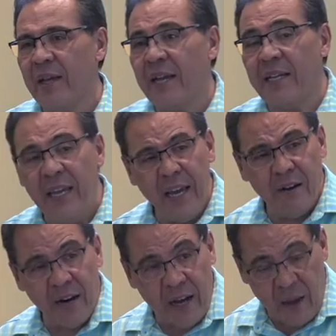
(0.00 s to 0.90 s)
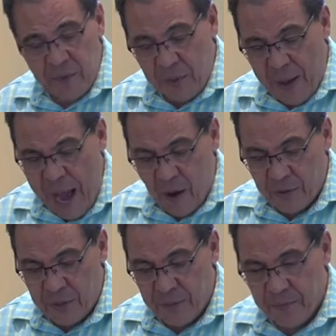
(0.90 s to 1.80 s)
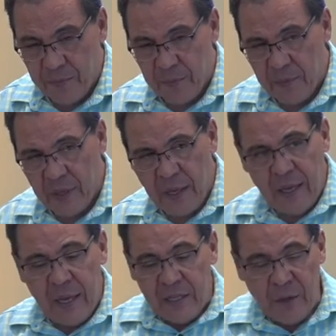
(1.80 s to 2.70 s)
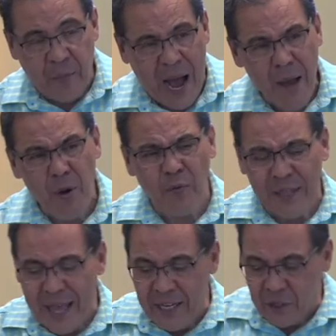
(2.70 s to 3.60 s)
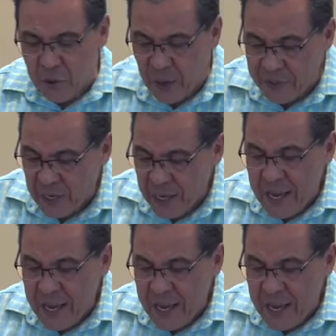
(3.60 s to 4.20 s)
and here it comes about. The Bible relates to us